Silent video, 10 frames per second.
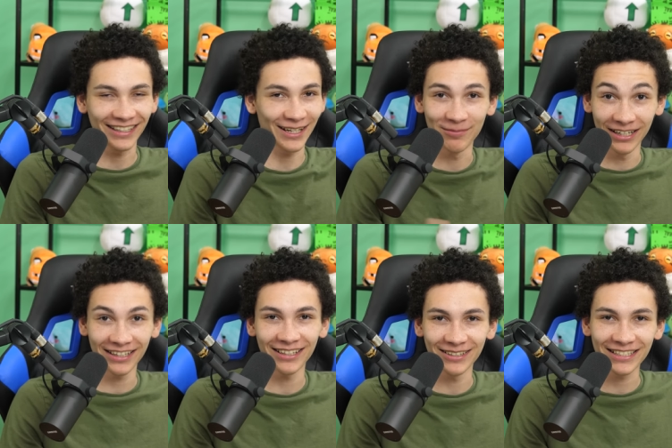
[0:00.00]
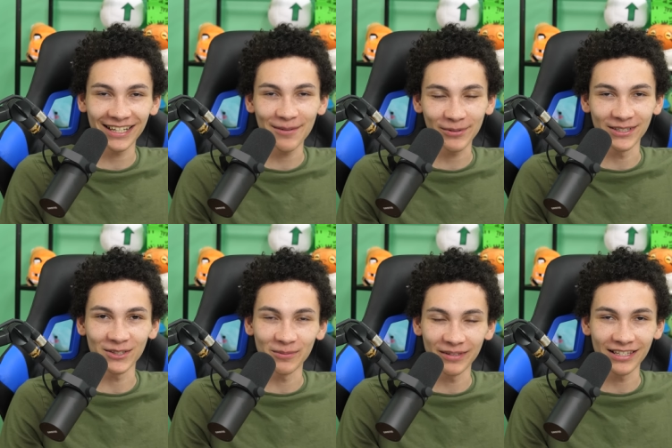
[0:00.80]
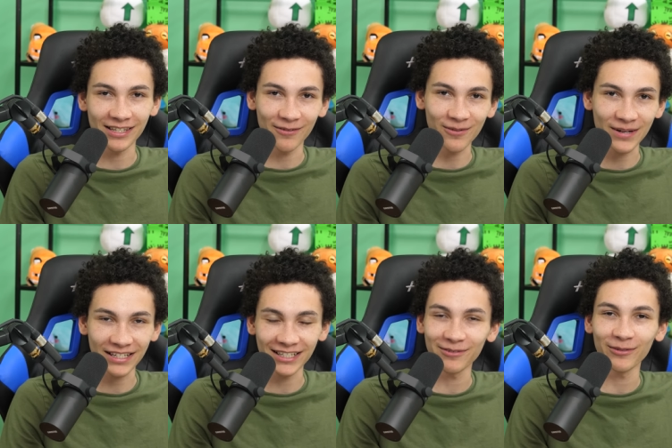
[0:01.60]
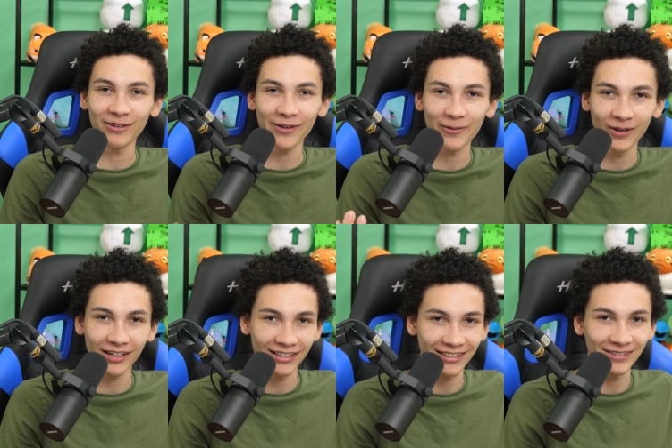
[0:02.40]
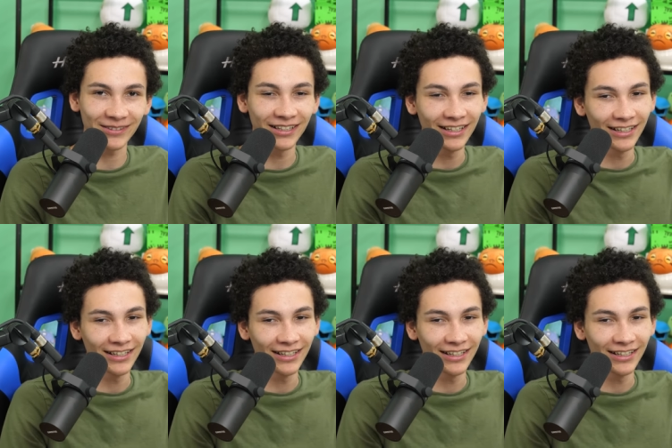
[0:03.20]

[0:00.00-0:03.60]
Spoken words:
Like, I'm not going to stop consuming this information, even if I wanted to.